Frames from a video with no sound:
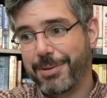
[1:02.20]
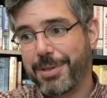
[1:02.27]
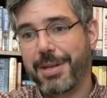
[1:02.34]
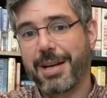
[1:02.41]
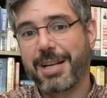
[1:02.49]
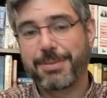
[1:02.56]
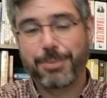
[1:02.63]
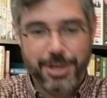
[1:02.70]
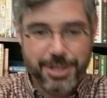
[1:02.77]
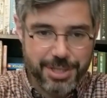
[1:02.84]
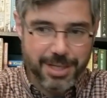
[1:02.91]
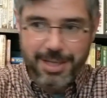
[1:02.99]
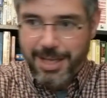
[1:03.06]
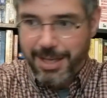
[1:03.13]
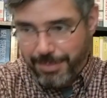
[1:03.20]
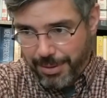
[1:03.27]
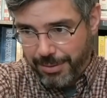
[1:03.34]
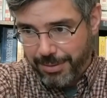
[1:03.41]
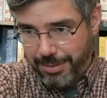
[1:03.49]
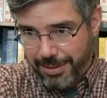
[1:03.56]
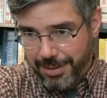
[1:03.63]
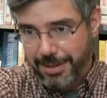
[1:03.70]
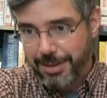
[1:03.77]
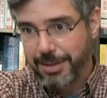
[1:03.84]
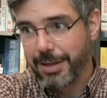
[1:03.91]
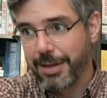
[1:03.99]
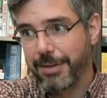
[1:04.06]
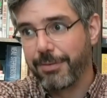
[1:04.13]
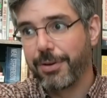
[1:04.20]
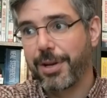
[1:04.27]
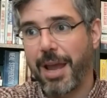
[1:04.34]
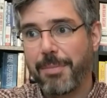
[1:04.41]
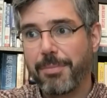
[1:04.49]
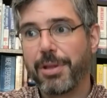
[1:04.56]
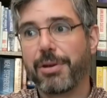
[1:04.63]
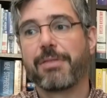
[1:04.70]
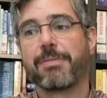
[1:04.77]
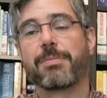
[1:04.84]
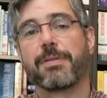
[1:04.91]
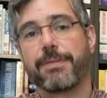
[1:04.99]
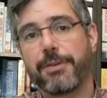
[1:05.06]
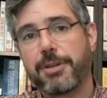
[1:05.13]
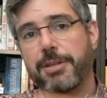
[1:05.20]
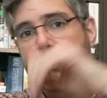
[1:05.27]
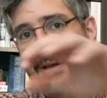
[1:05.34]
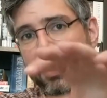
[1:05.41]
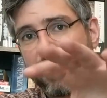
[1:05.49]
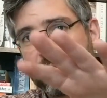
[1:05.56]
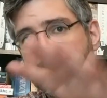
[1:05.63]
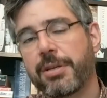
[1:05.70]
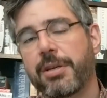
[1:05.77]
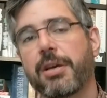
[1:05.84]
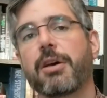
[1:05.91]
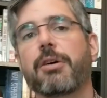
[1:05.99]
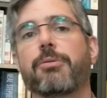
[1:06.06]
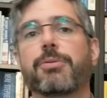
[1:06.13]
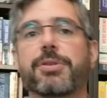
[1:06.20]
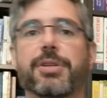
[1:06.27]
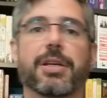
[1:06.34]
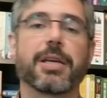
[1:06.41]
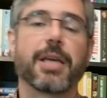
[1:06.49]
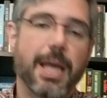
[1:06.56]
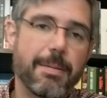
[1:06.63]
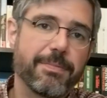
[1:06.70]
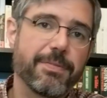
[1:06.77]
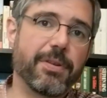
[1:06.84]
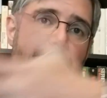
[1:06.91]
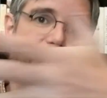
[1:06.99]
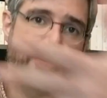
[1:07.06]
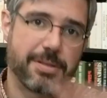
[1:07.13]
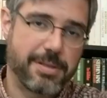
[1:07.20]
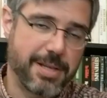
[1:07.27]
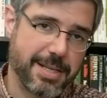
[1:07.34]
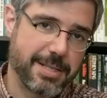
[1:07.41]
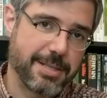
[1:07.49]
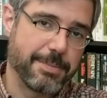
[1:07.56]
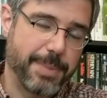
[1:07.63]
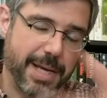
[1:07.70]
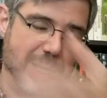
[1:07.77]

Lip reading: when the next worksheet came out, the vocabulary from the first page was in a gap fill exercise in the